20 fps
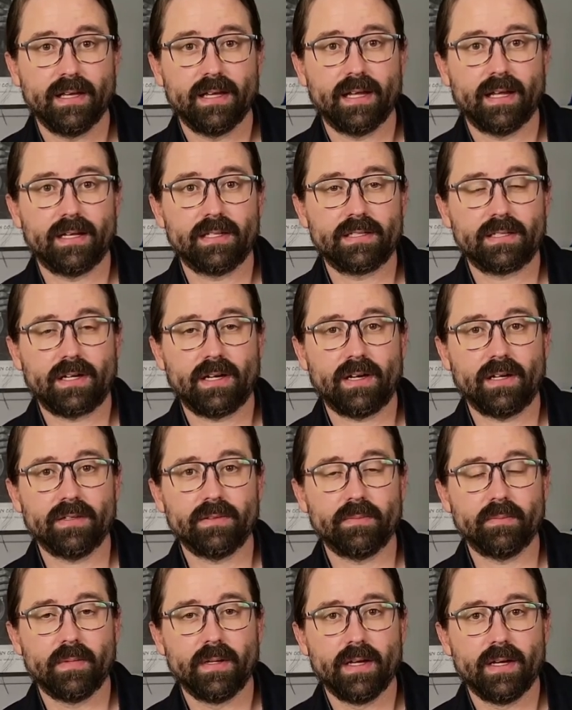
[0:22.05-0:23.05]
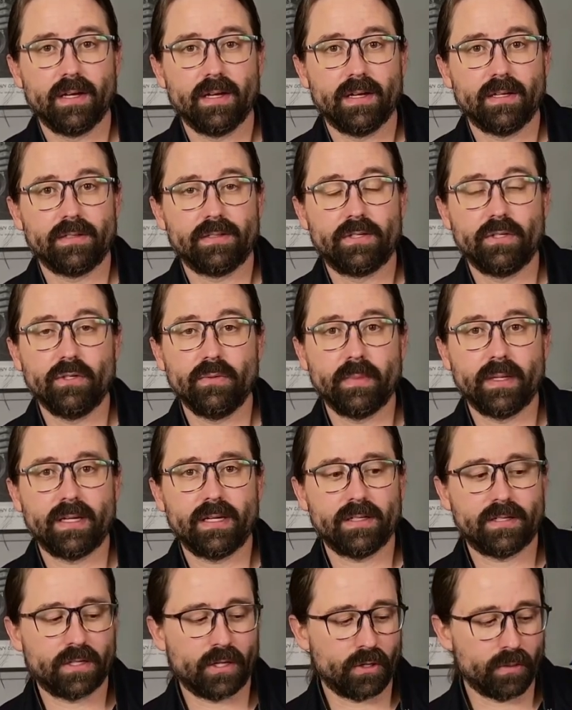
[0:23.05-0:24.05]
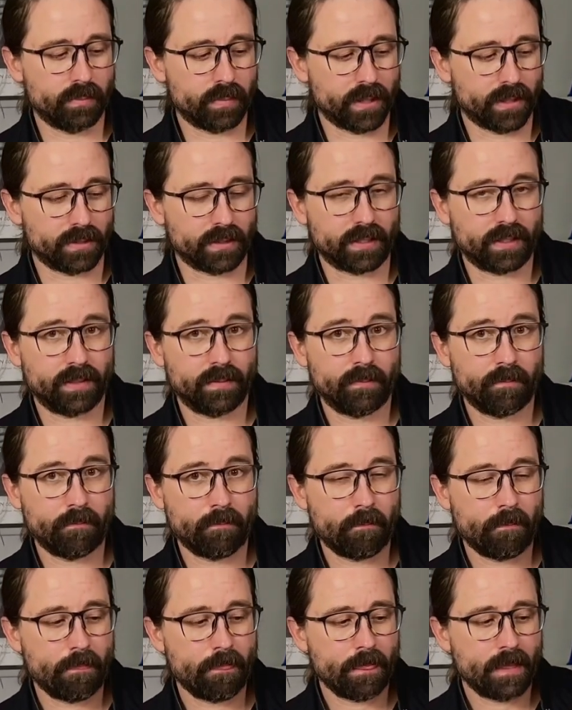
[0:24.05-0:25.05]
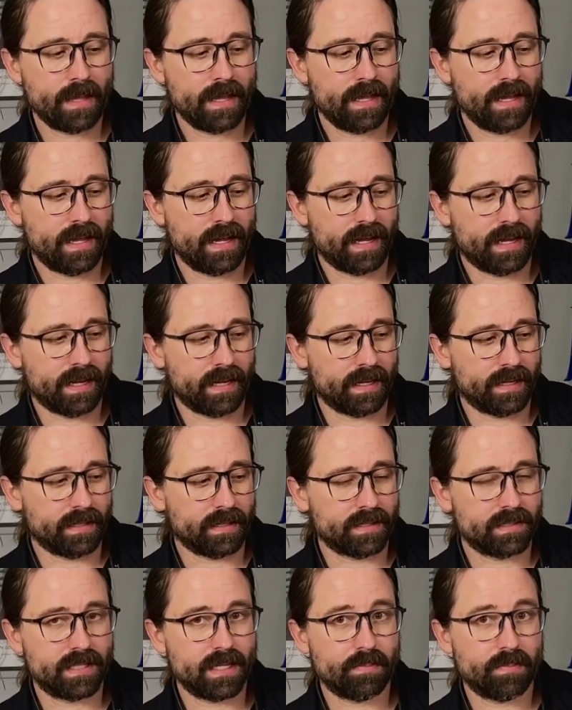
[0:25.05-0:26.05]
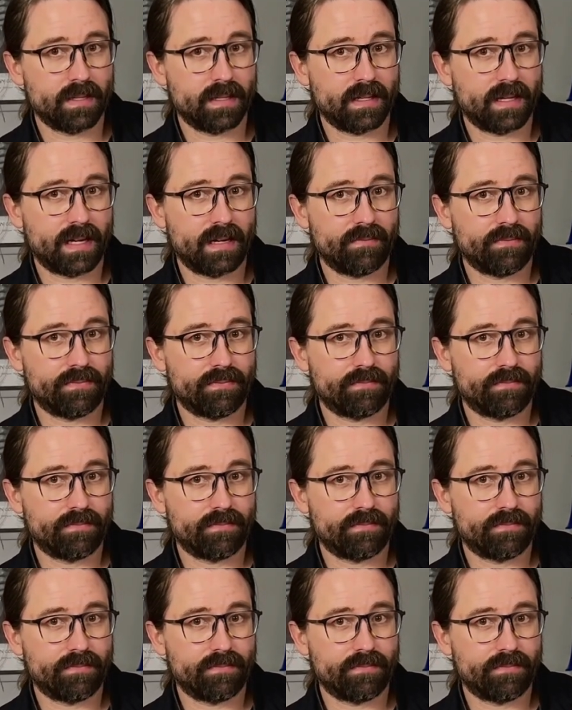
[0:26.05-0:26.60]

It's called 2-Minute Tone Builder, and it's something that